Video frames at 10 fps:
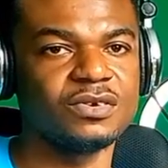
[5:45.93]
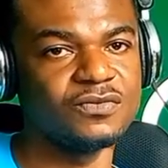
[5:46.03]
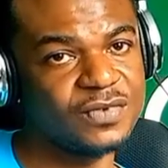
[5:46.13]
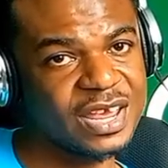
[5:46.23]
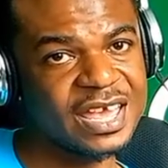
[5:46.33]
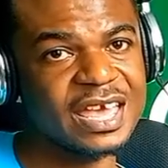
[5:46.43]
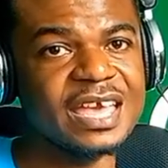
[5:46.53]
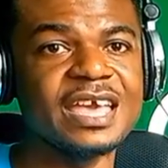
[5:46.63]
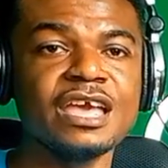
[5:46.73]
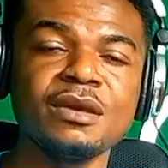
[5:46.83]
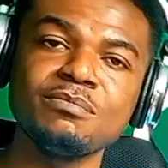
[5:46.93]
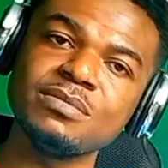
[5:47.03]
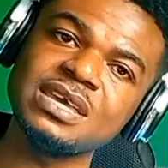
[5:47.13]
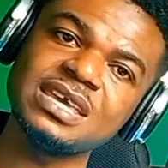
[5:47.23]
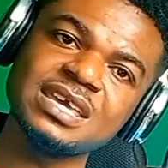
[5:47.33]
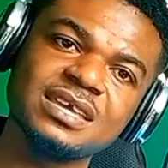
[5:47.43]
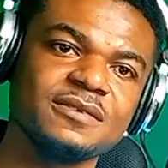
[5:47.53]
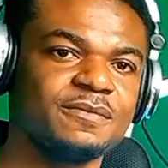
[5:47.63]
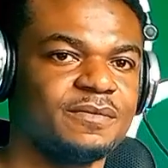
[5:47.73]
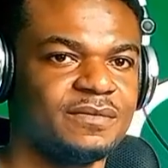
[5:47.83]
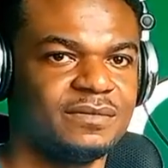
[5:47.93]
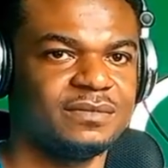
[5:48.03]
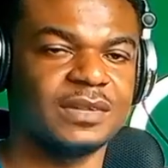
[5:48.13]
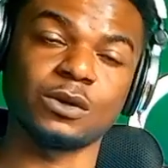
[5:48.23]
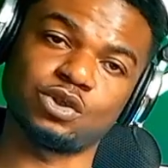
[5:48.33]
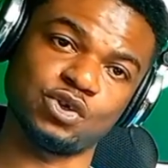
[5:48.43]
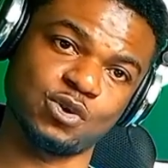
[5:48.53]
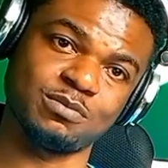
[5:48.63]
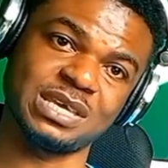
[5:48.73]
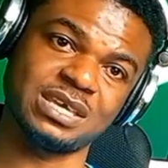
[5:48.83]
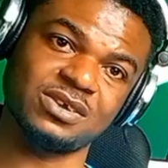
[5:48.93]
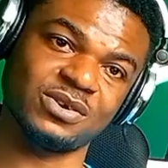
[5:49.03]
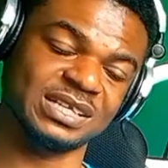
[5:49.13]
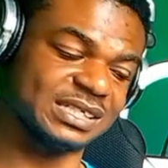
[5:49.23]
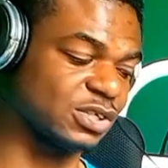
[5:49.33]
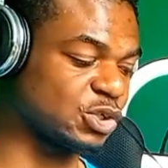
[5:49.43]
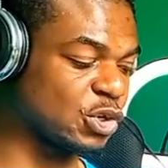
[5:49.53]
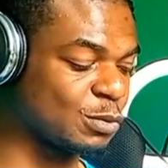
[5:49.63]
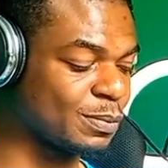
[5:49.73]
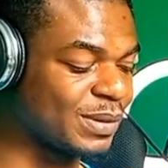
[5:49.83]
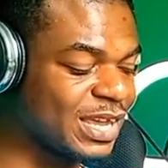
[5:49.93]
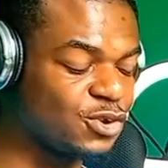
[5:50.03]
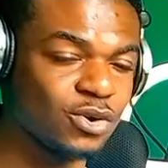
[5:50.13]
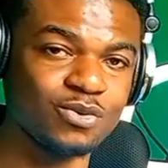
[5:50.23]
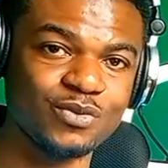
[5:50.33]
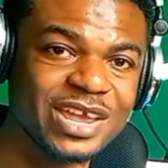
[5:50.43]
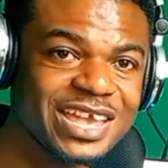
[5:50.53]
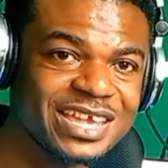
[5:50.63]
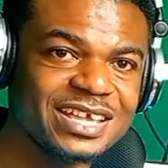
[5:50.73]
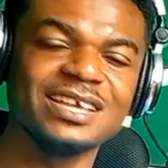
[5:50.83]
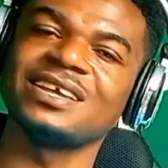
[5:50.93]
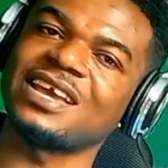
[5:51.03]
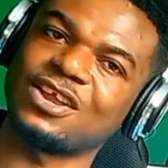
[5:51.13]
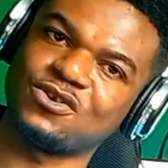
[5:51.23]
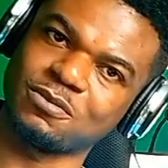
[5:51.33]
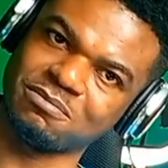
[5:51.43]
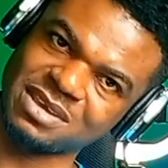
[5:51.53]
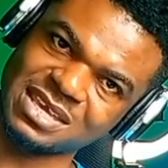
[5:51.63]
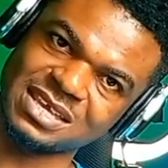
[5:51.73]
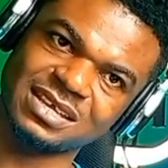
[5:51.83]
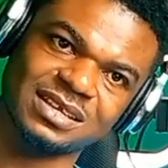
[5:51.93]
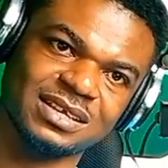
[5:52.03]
re mi. Now to your mi, you understand? So you be playing your re and your mi.